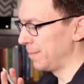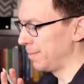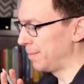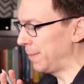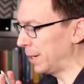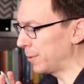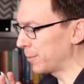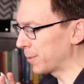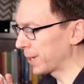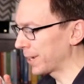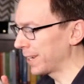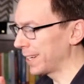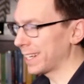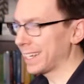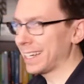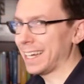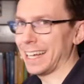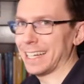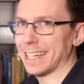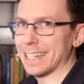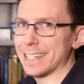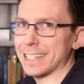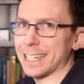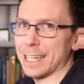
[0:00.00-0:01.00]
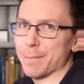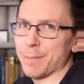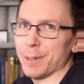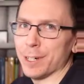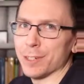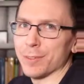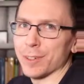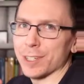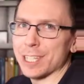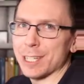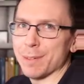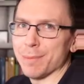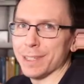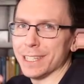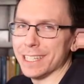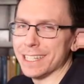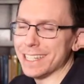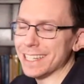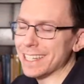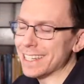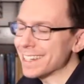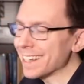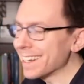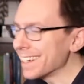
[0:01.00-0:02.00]
but we're going to kind of skip over some of
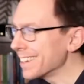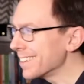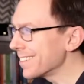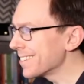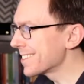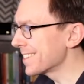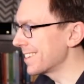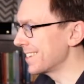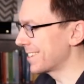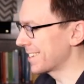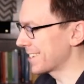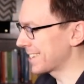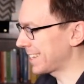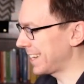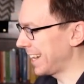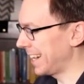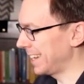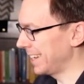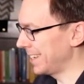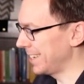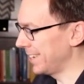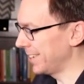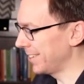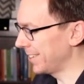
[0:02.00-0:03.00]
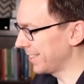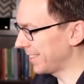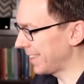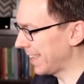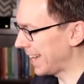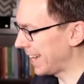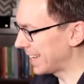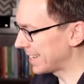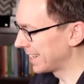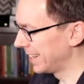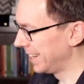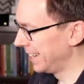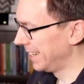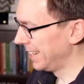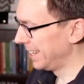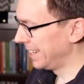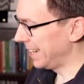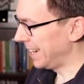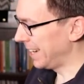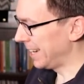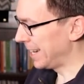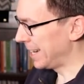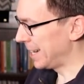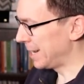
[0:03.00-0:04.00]
the details and just kind of note that
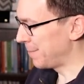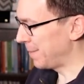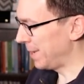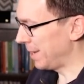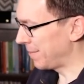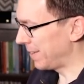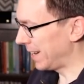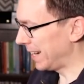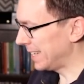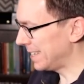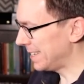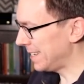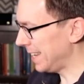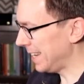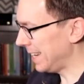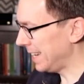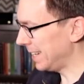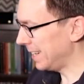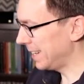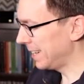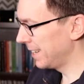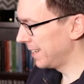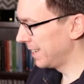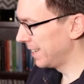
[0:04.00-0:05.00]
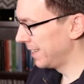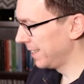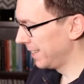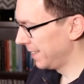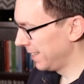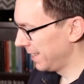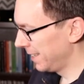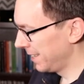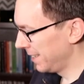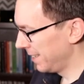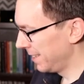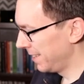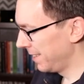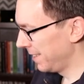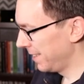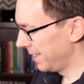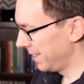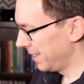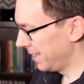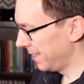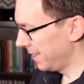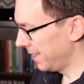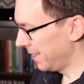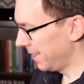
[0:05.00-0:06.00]
um, if I take
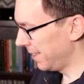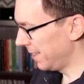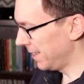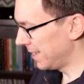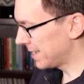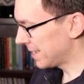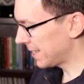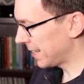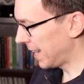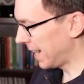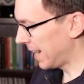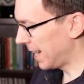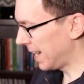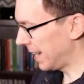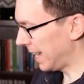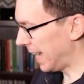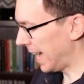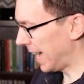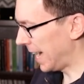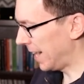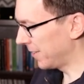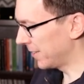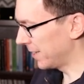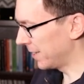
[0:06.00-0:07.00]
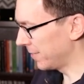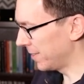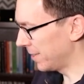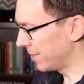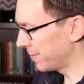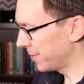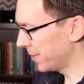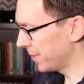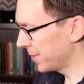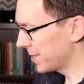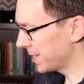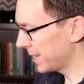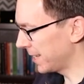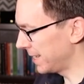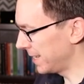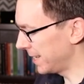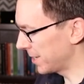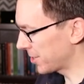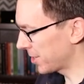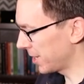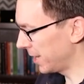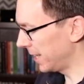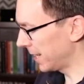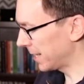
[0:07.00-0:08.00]
this guy out of the first
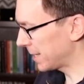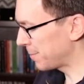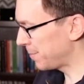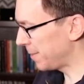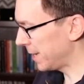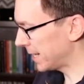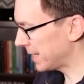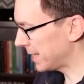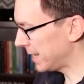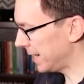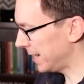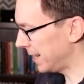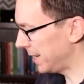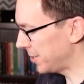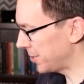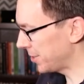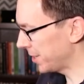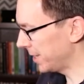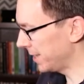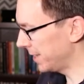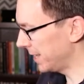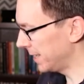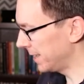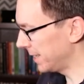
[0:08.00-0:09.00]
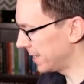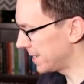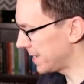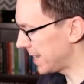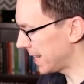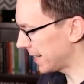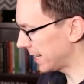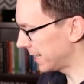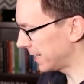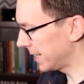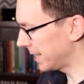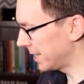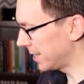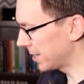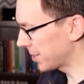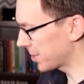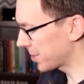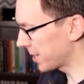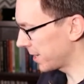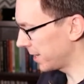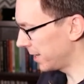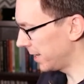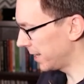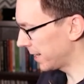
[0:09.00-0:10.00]
conditional expectation, then the second
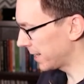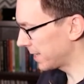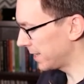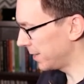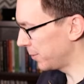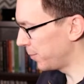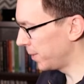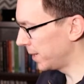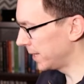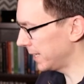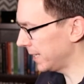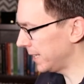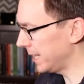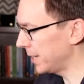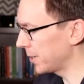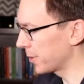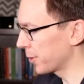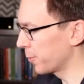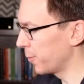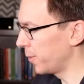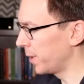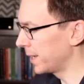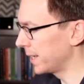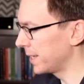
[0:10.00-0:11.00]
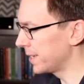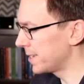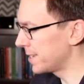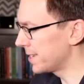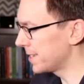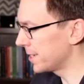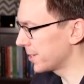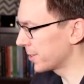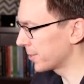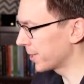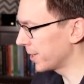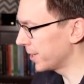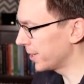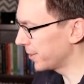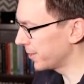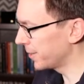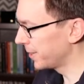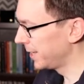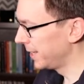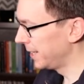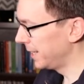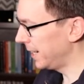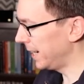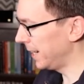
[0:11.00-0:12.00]
conditional, the one, the inner one is
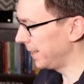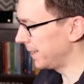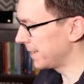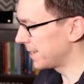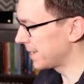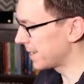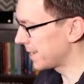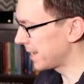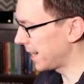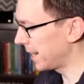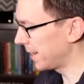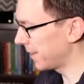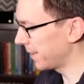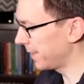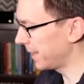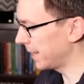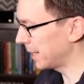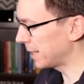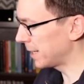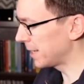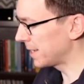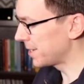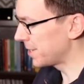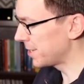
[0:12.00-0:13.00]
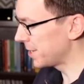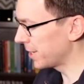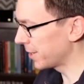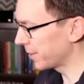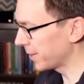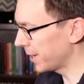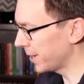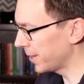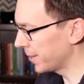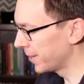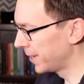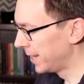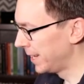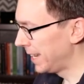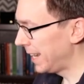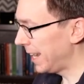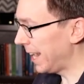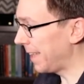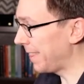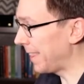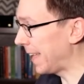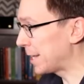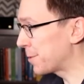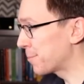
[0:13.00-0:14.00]
zero, and this entire thing is zero.
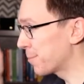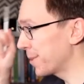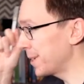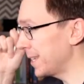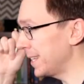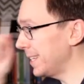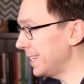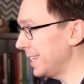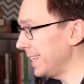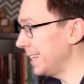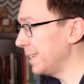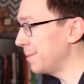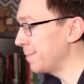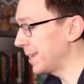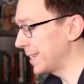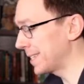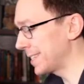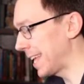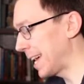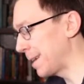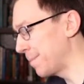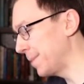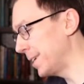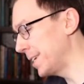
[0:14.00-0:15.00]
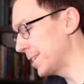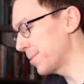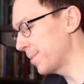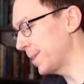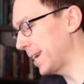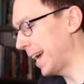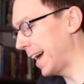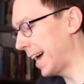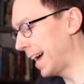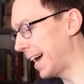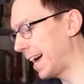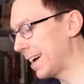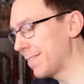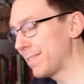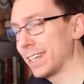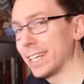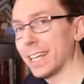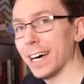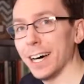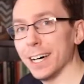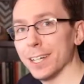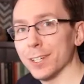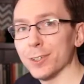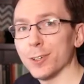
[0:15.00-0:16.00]
And that's pretty neat because that means we have
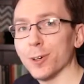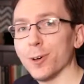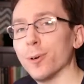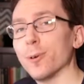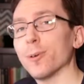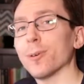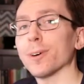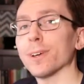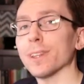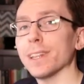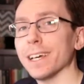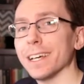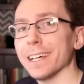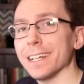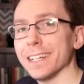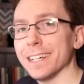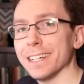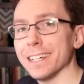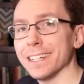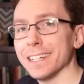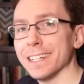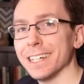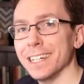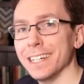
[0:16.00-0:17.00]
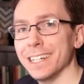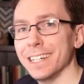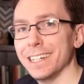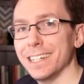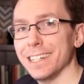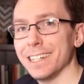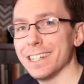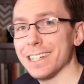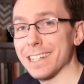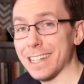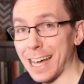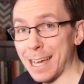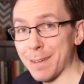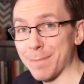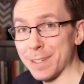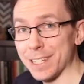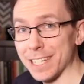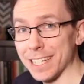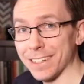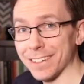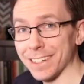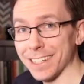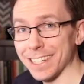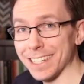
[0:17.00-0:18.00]
an uncorrelated time
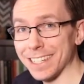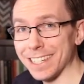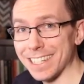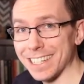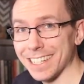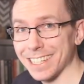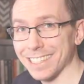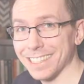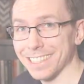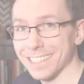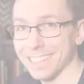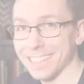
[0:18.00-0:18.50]
series.